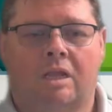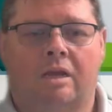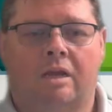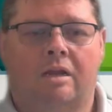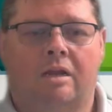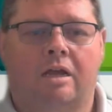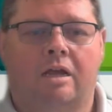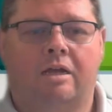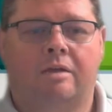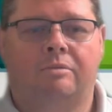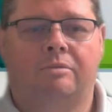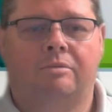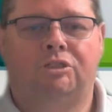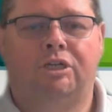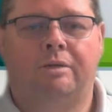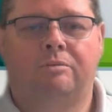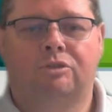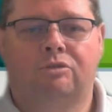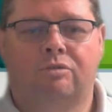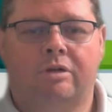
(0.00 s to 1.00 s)
And I am
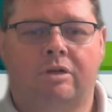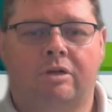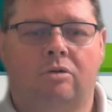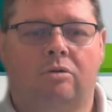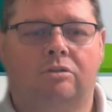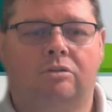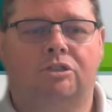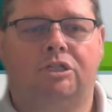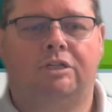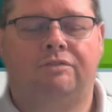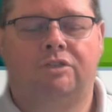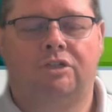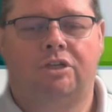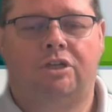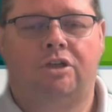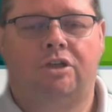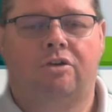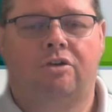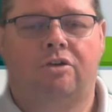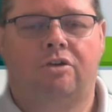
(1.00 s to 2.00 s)
James Ringgold, Chief
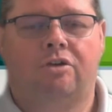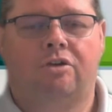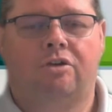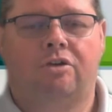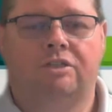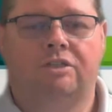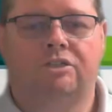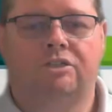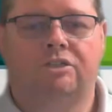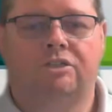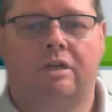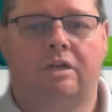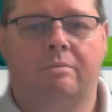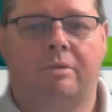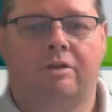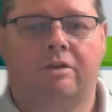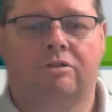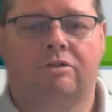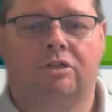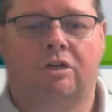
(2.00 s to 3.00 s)
Security Advisor at
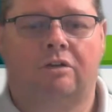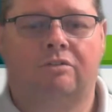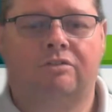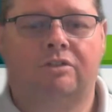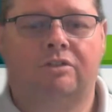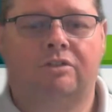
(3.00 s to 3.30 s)
Microsoft.